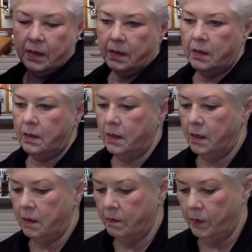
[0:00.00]
It's
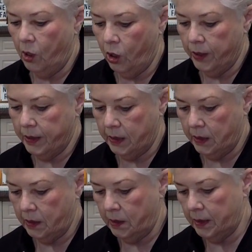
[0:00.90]

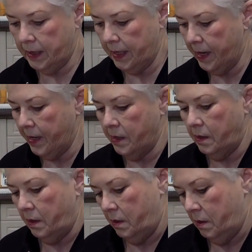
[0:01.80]
Artisan Designs.